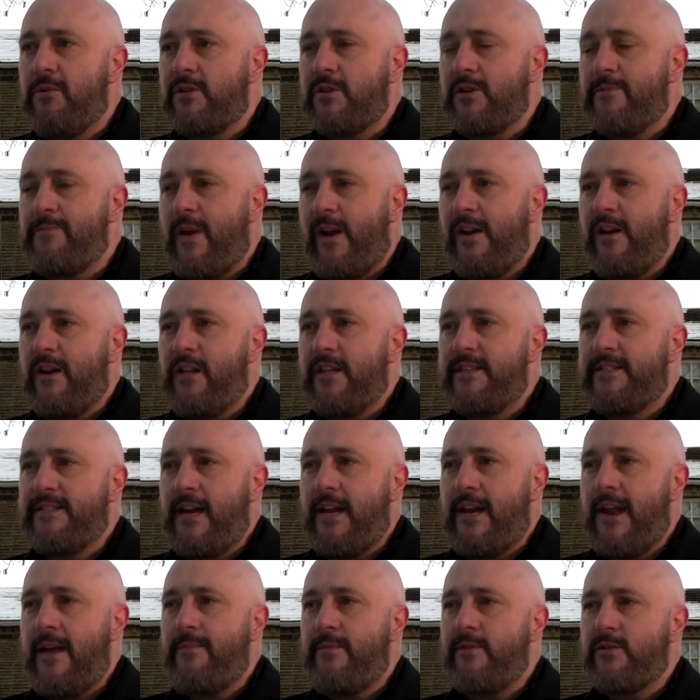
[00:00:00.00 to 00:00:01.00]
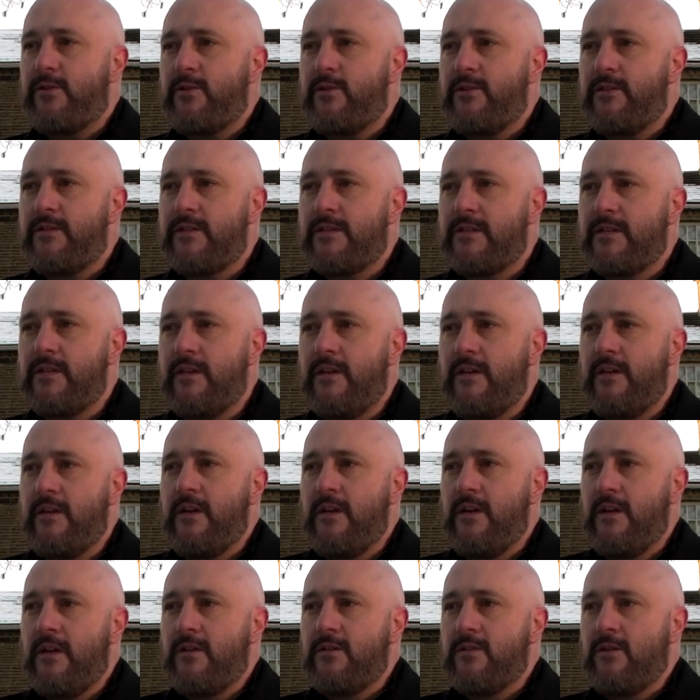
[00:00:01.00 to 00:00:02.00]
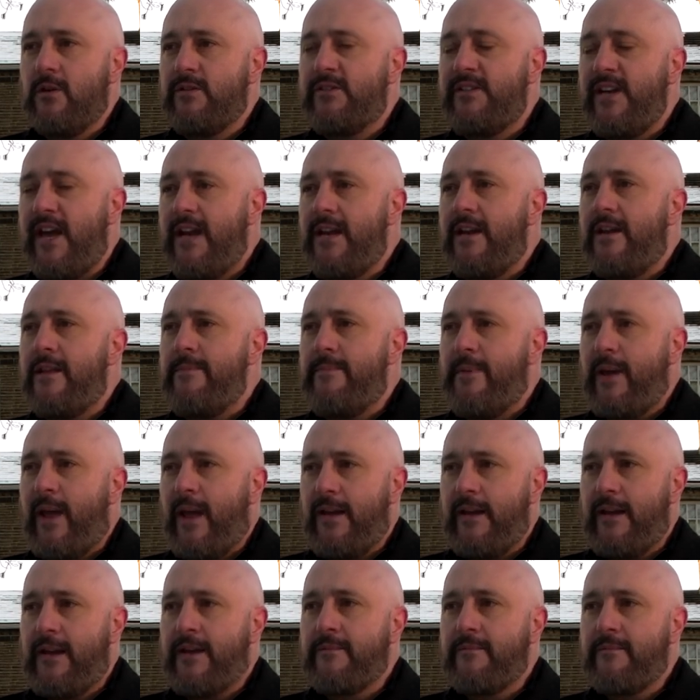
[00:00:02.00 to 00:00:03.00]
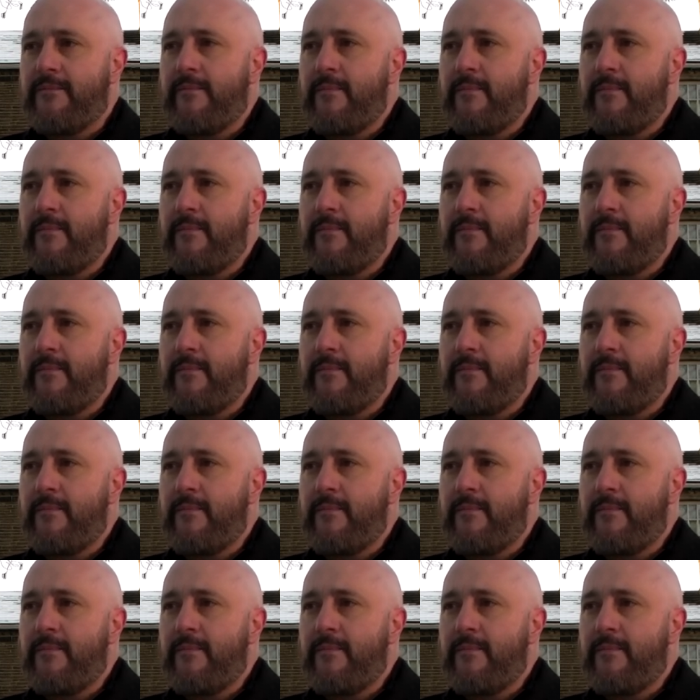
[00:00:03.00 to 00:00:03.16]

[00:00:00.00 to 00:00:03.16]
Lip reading: which will be another 10 episodes. So 10 at the beginning.